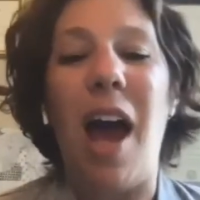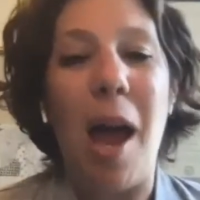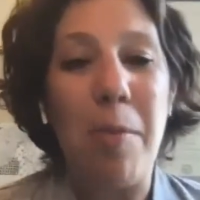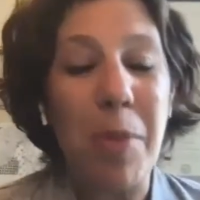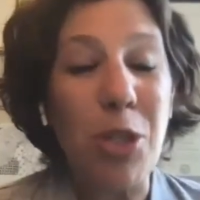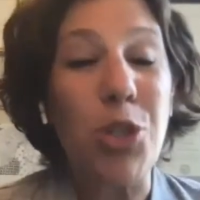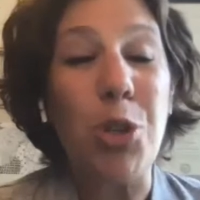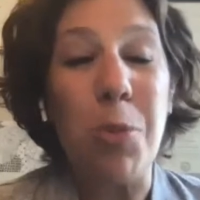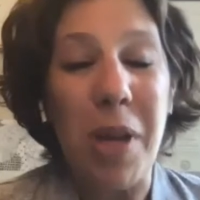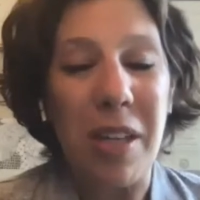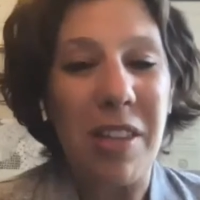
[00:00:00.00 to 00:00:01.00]
I'm
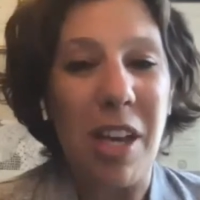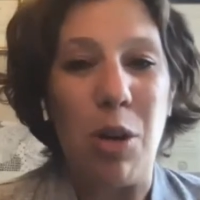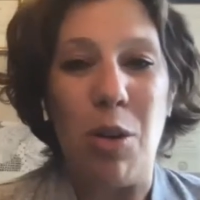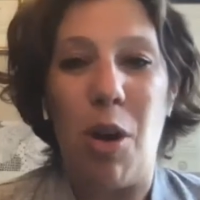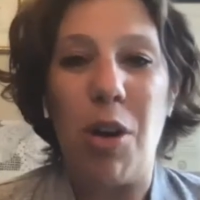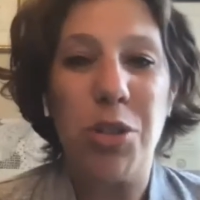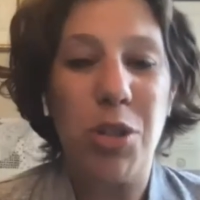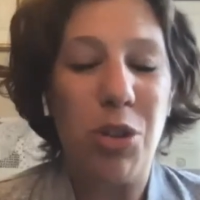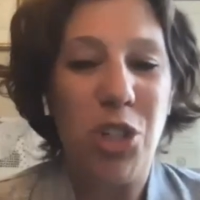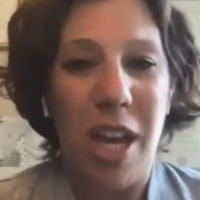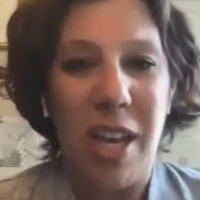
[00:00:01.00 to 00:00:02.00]
assuming that you're also
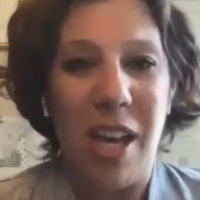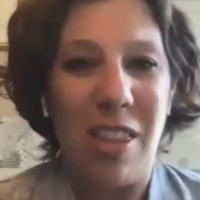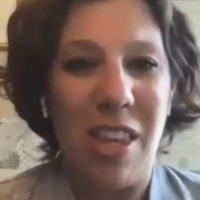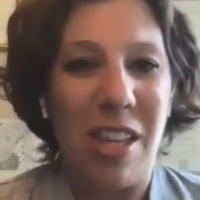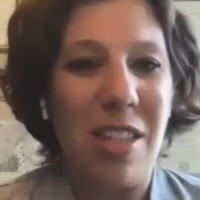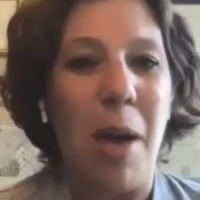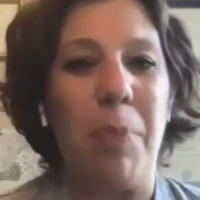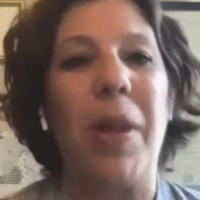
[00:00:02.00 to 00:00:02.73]
shaking things up.